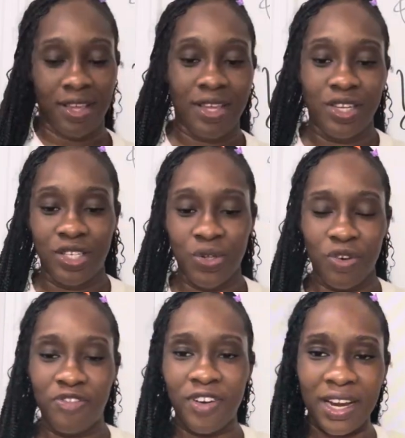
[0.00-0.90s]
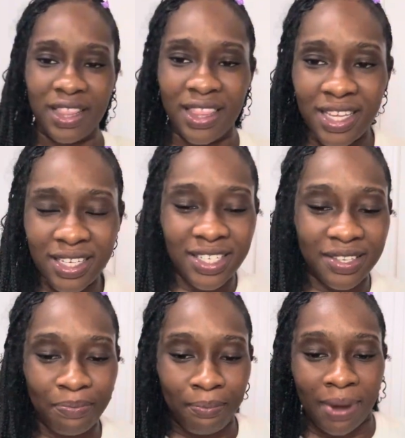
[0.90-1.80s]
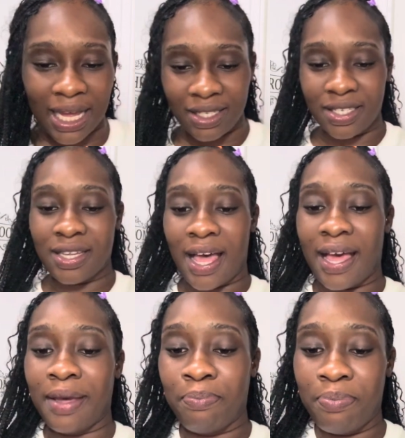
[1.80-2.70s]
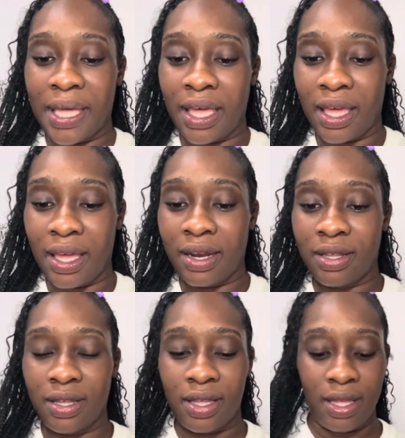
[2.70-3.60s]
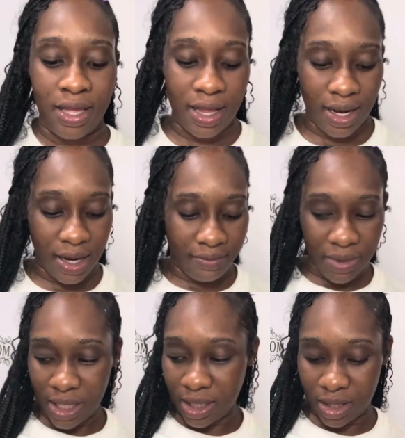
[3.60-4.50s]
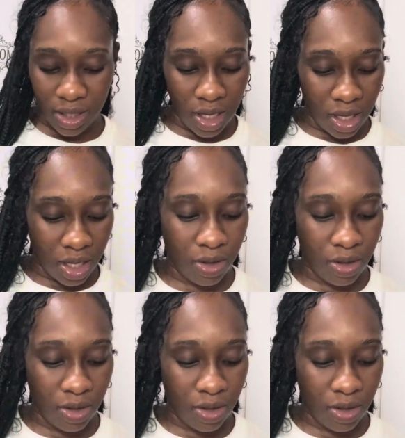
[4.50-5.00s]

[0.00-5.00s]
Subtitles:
So for this mat I paid, let me see,